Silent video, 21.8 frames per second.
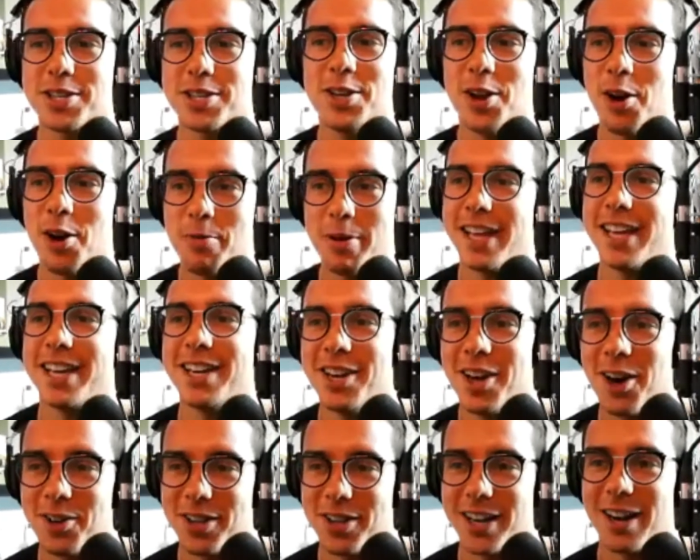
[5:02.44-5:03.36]
nobody had
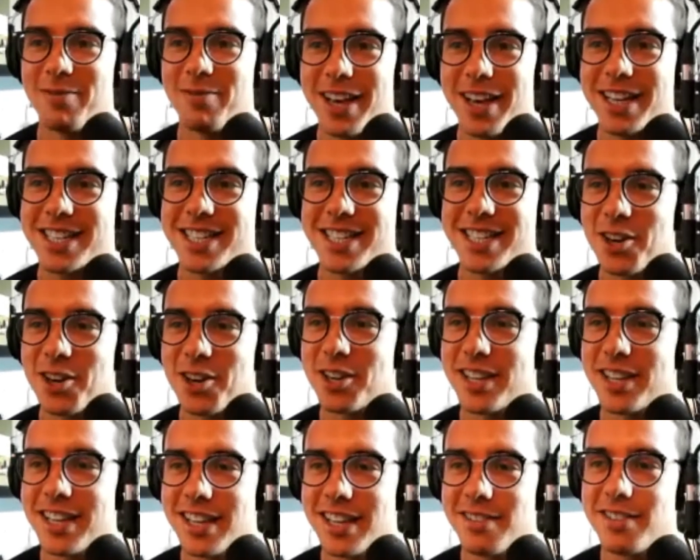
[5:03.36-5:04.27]
known that I'm like
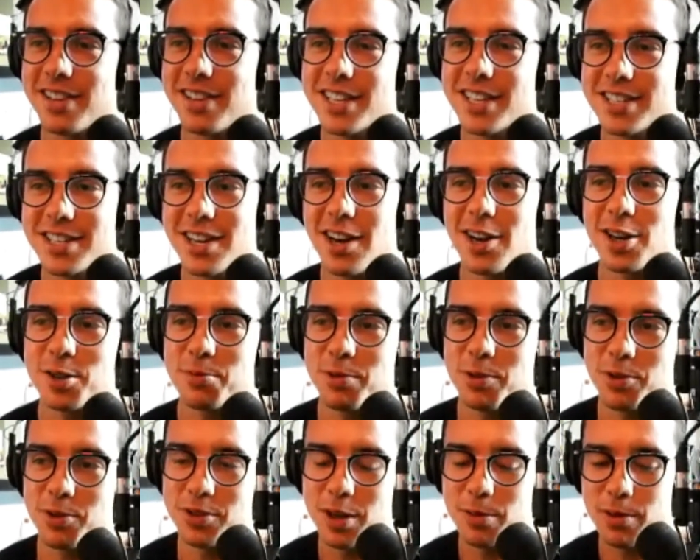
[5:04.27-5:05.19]
secretly living this
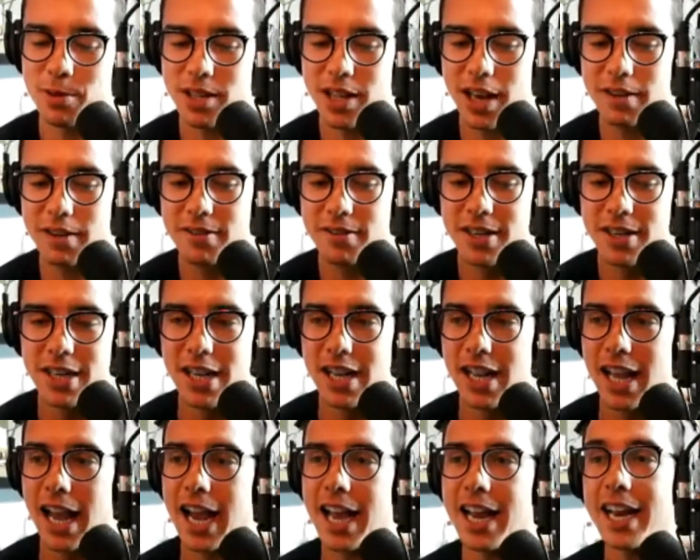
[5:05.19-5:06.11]
entrepreneur double
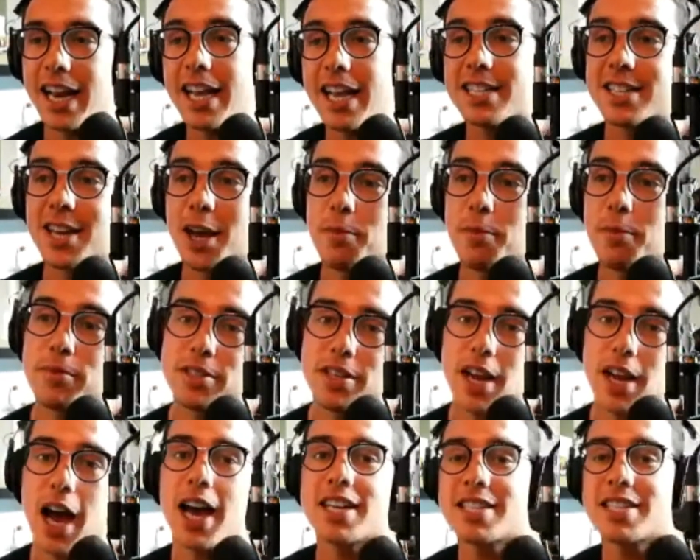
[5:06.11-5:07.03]
life. And ends up,
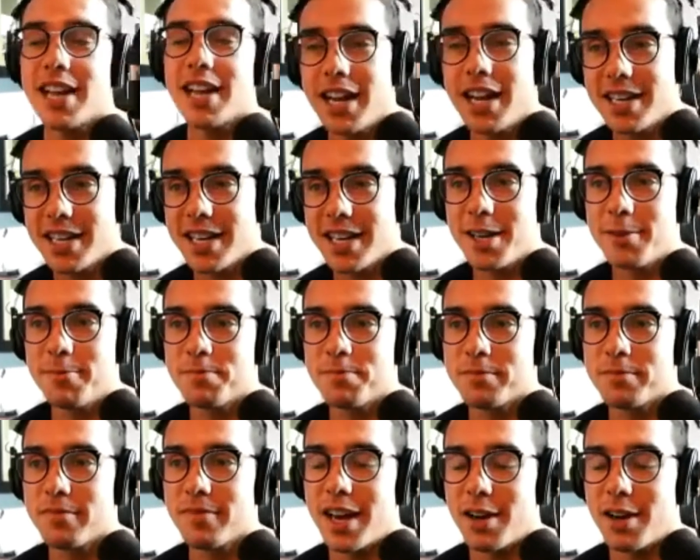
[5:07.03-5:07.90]
I signed him.